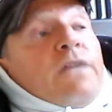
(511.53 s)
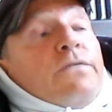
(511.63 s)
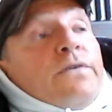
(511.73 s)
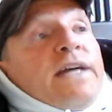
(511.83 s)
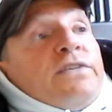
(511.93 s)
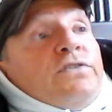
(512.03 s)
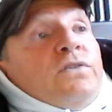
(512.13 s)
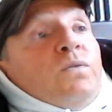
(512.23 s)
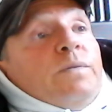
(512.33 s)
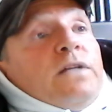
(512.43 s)
for that too
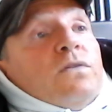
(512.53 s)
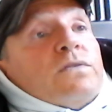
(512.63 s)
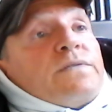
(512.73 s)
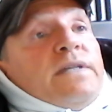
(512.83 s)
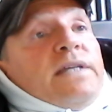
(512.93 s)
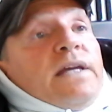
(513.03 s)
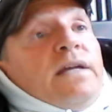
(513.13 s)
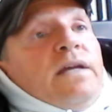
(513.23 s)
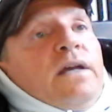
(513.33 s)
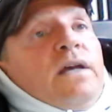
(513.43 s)
will be closed for the day
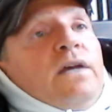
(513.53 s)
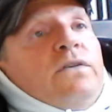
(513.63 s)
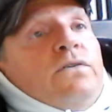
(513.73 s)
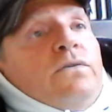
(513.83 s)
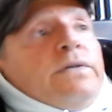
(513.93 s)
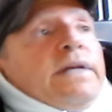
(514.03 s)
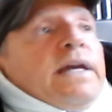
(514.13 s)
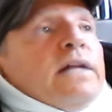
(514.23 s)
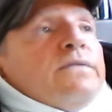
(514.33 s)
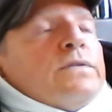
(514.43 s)
due to
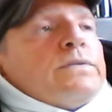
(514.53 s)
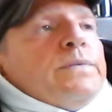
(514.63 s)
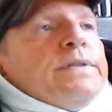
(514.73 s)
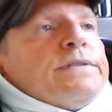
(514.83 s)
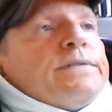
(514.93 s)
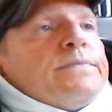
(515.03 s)
gale force winds.